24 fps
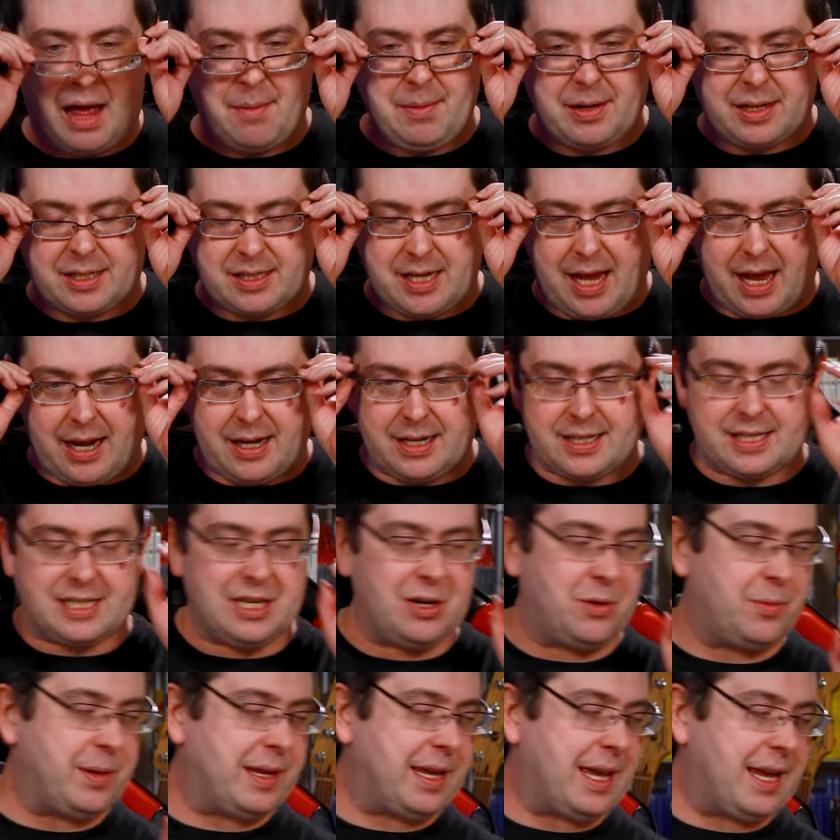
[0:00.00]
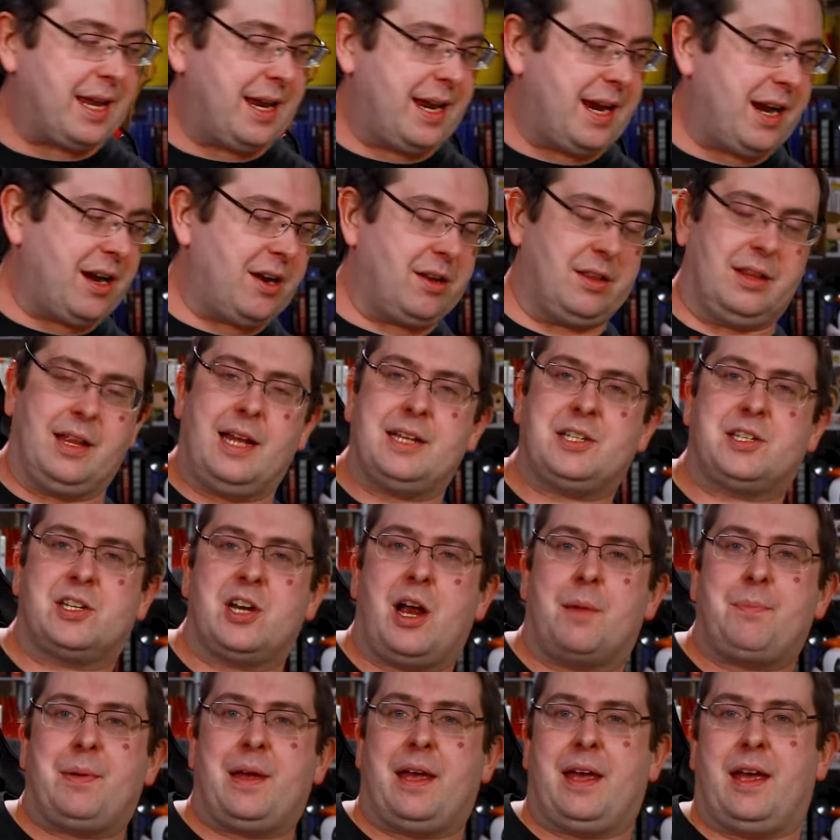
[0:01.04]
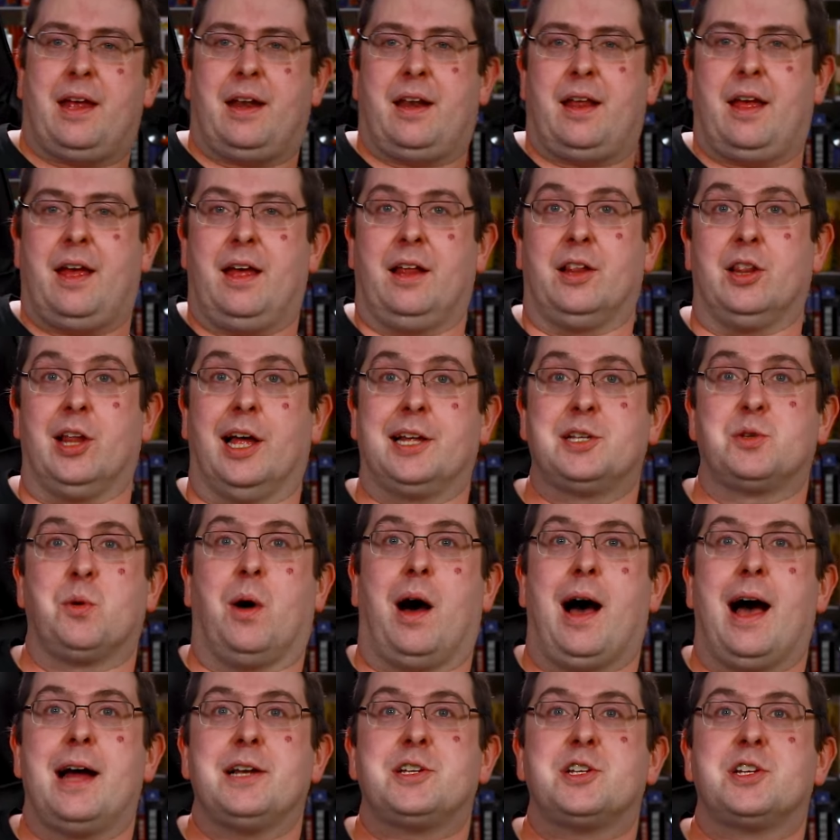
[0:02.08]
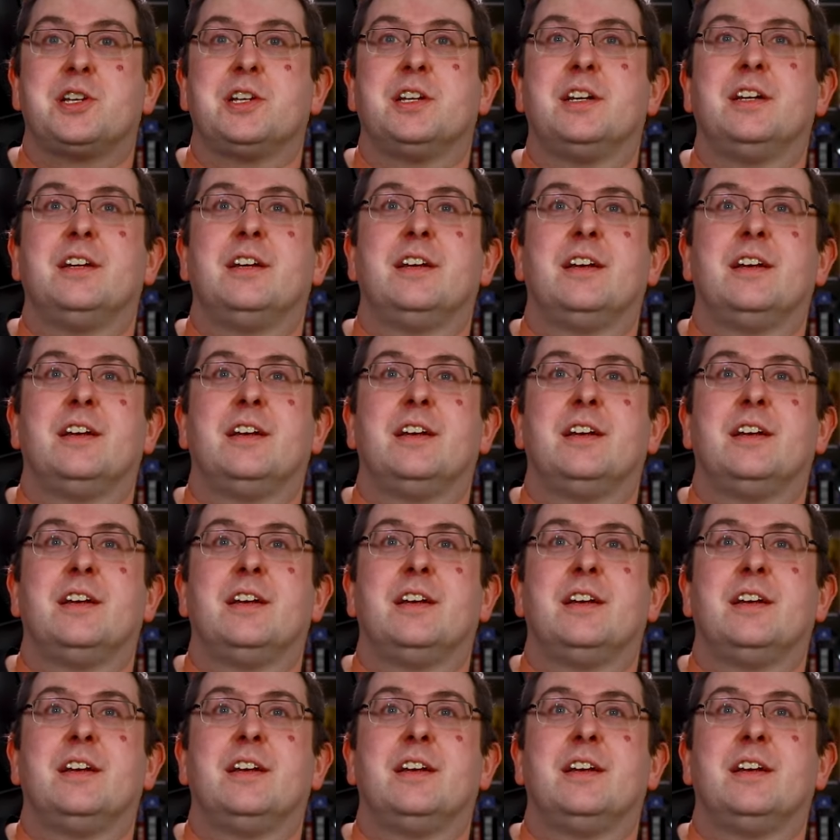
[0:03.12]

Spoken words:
I'm excited to see what we get here. Let's jump in and let's watch.